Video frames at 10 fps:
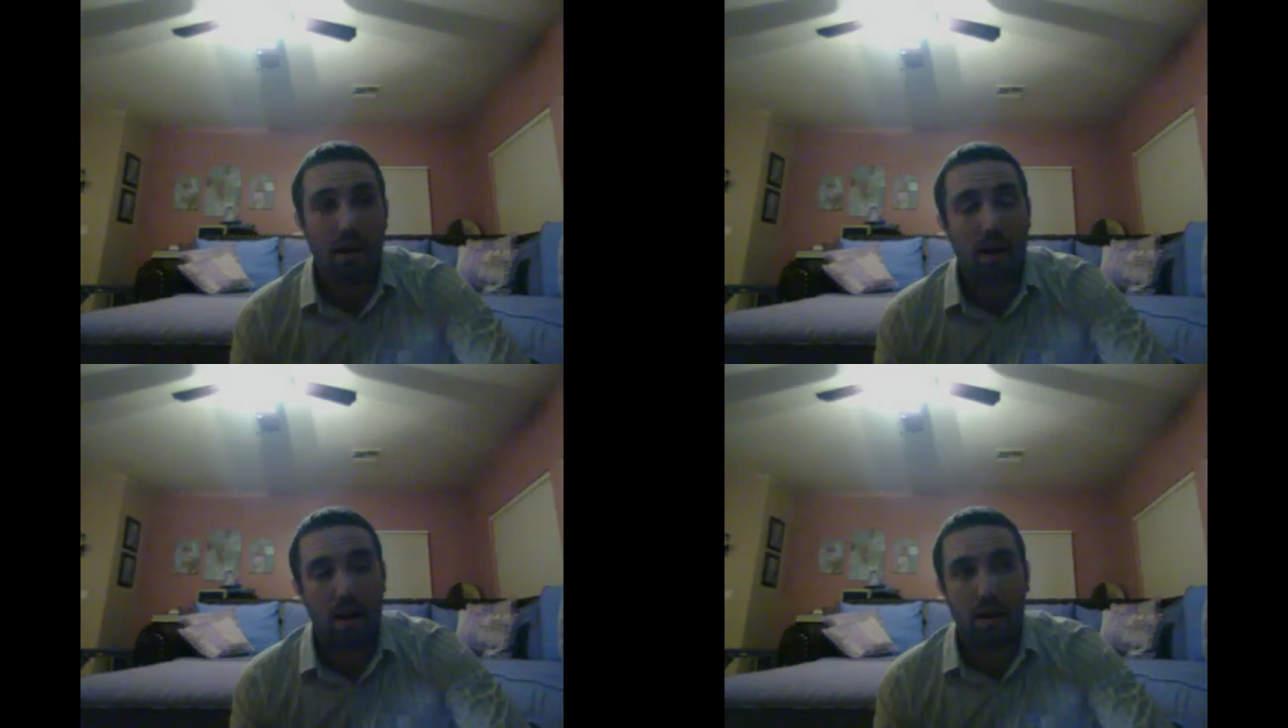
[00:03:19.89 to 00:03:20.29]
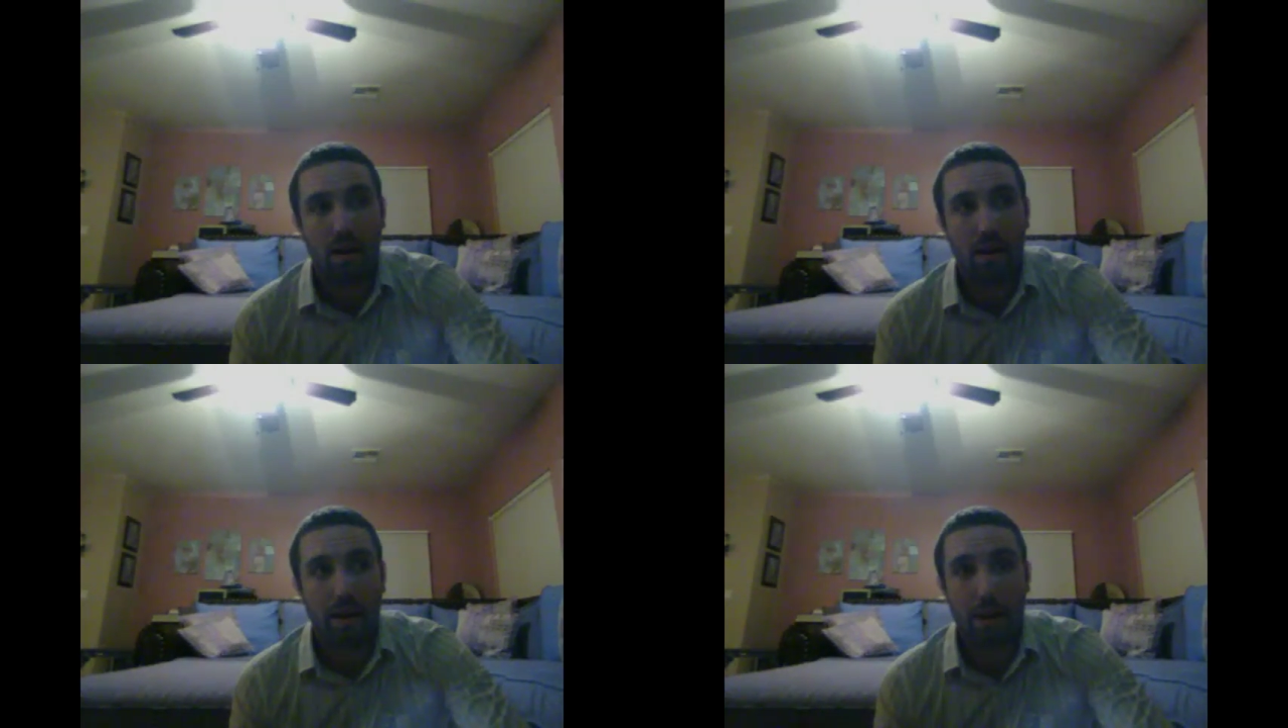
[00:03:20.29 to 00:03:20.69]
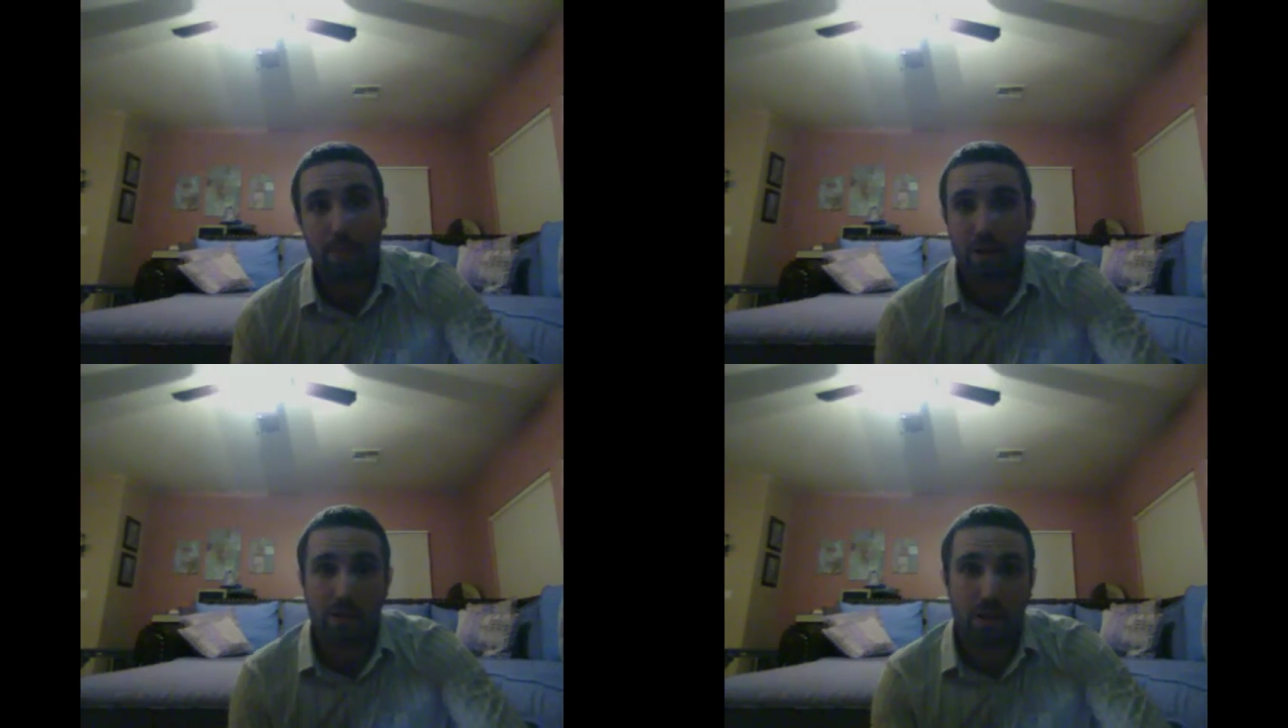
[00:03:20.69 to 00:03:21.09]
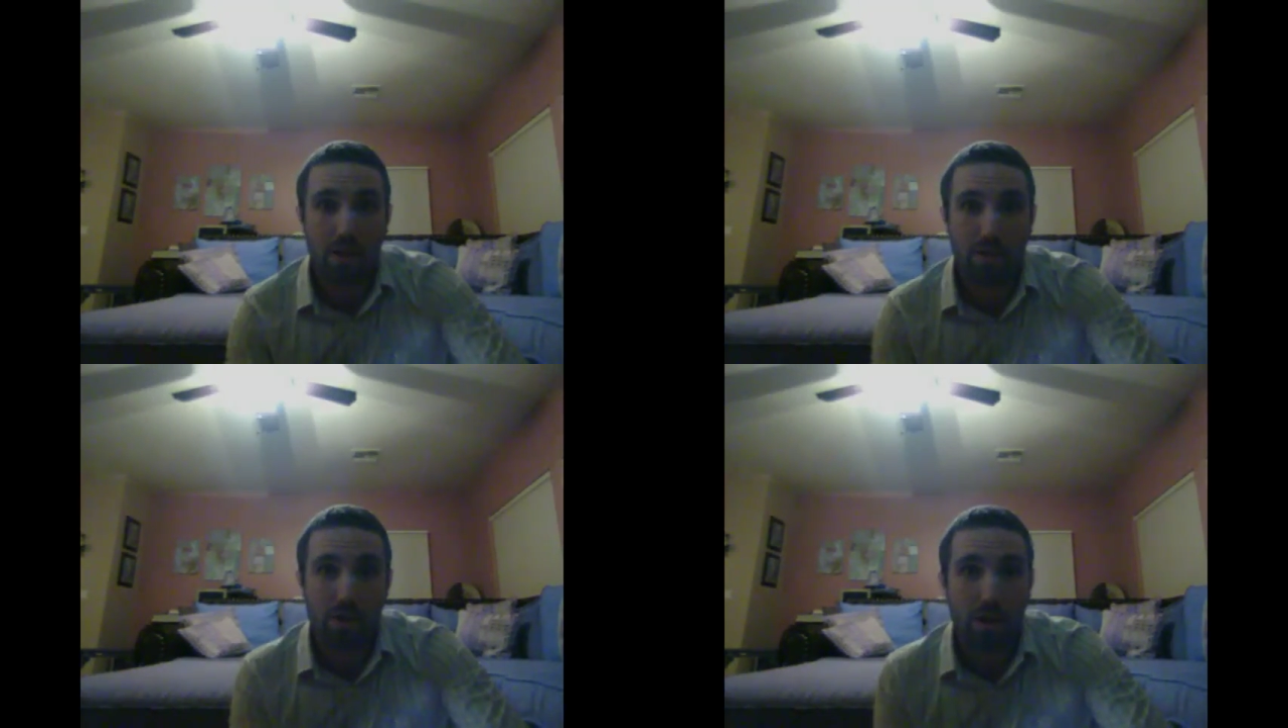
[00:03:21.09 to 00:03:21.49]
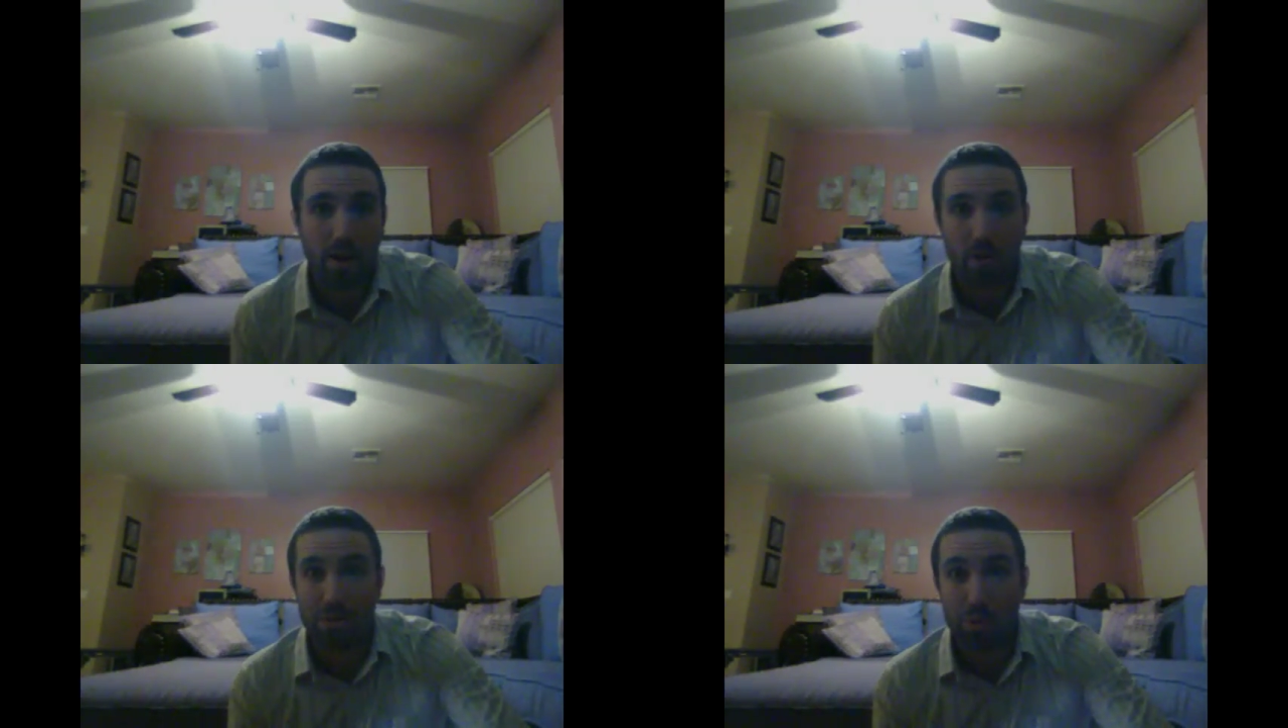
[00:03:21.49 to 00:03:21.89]
And I'm actually going to give a
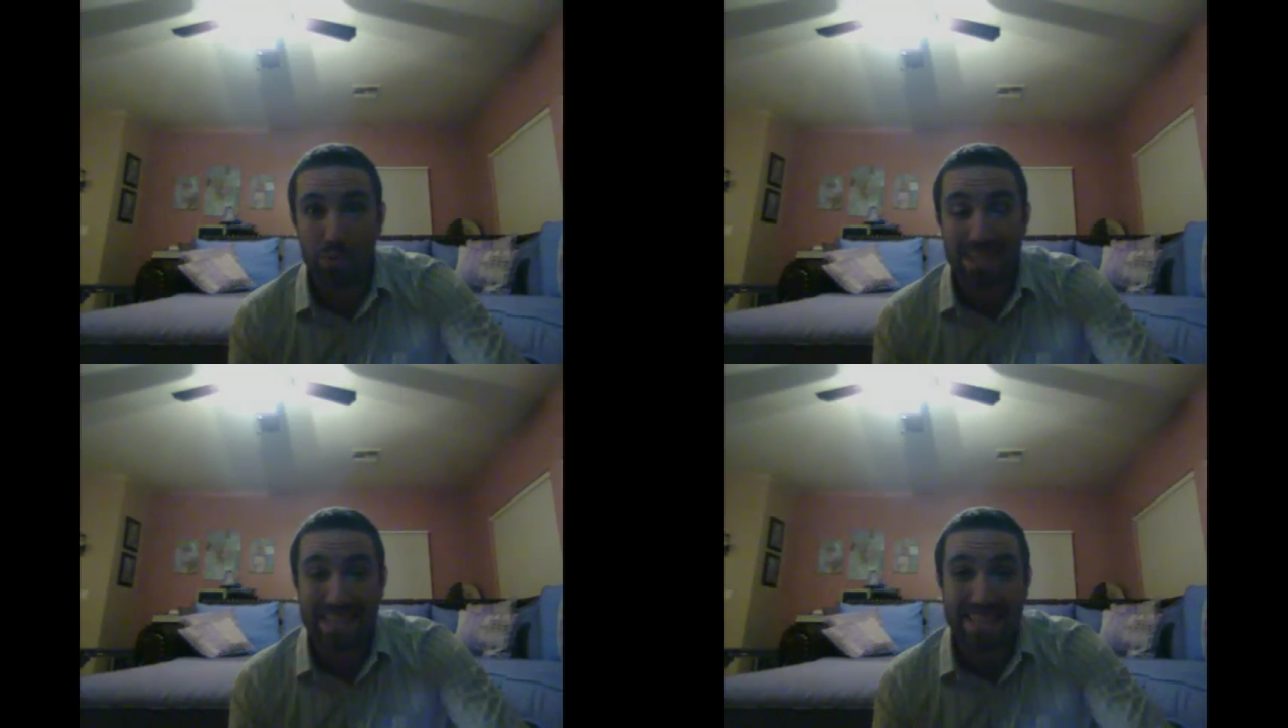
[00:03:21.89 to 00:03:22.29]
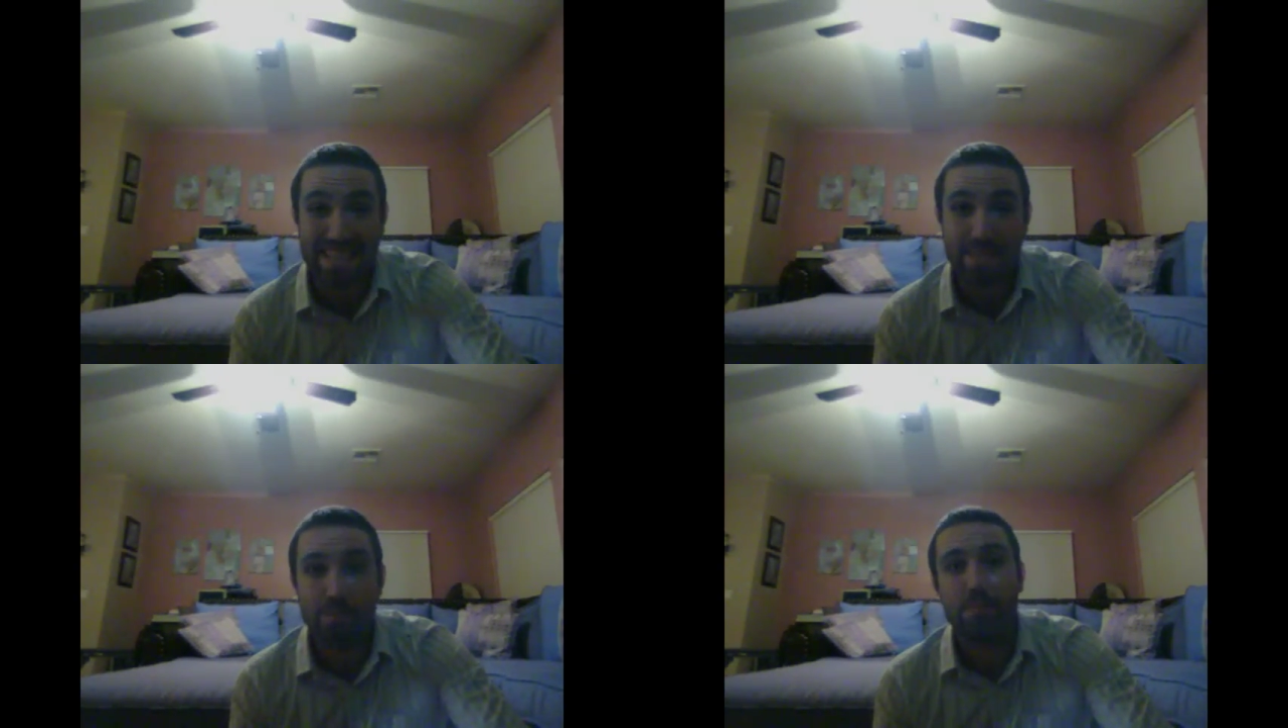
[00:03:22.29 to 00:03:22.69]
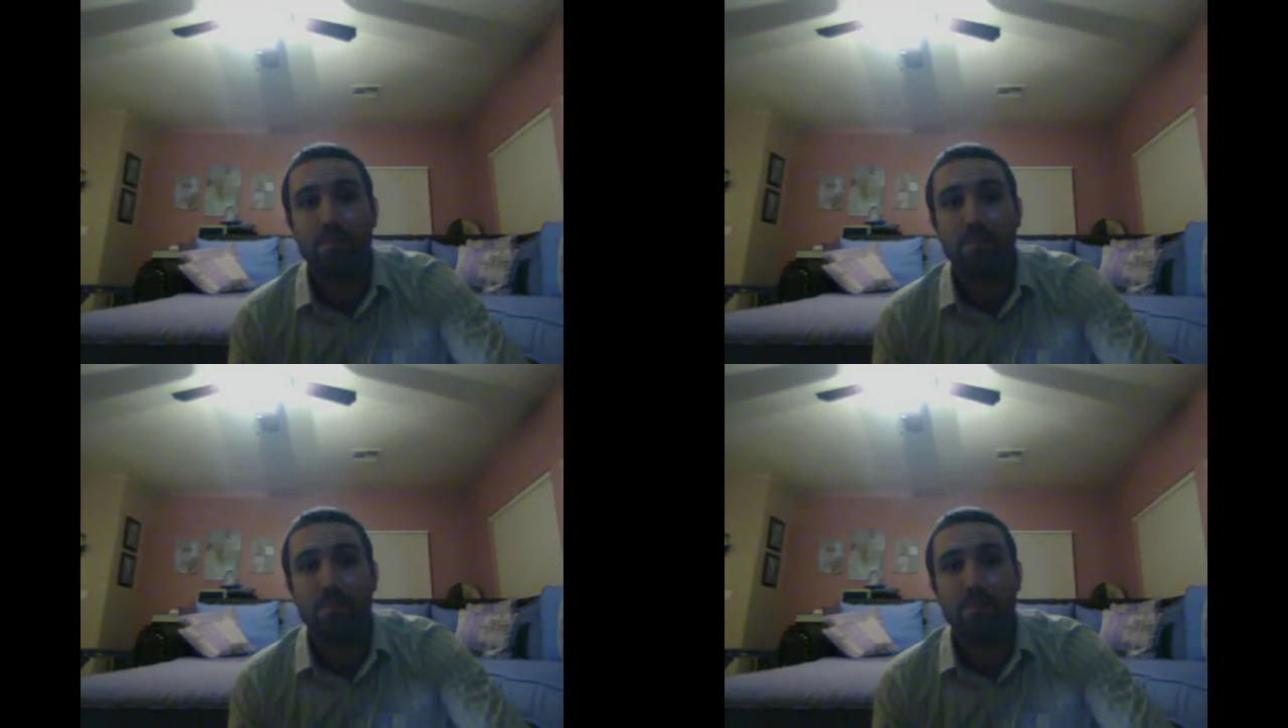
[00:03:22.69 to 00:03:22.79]
shout out to Teezy.